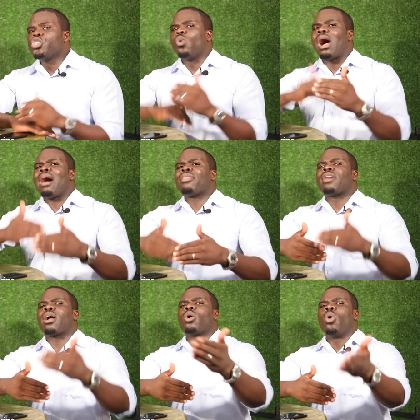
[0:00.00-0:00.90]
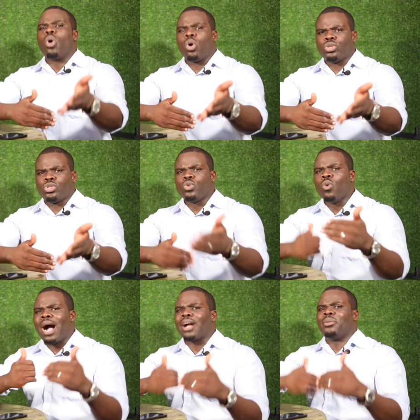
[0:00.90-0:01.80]
To other gods who
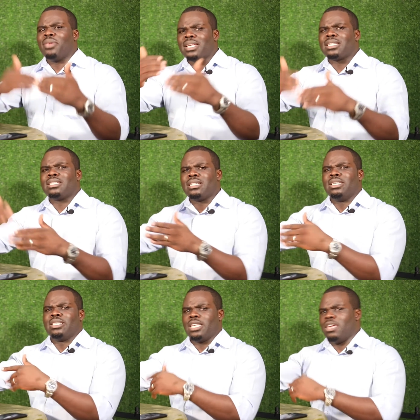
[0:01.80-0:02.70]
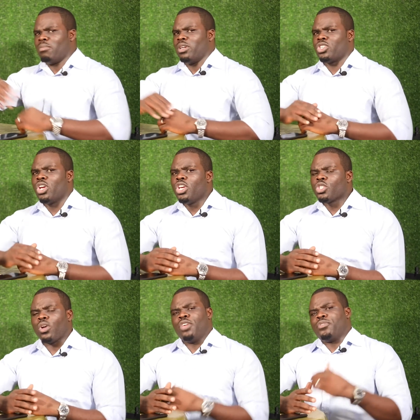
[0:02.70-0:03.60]
are created in his image.
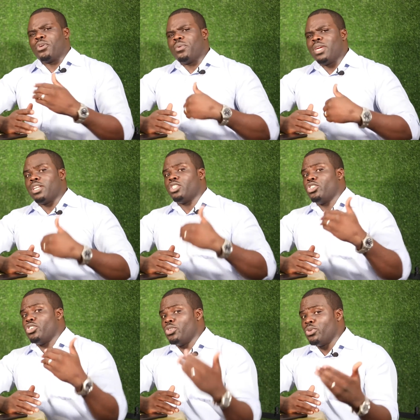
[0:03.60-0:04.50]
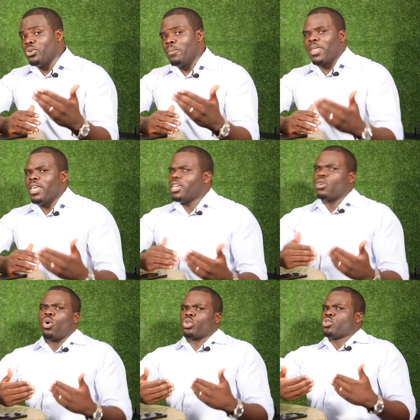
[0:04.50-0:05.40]
So if he created you, he
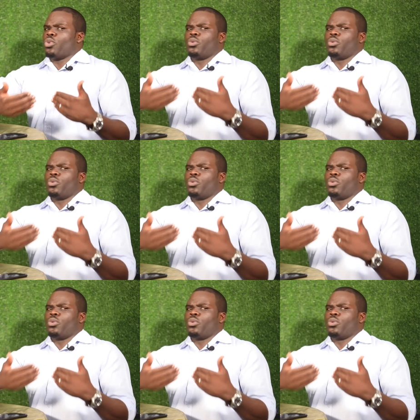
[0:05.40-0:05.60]
also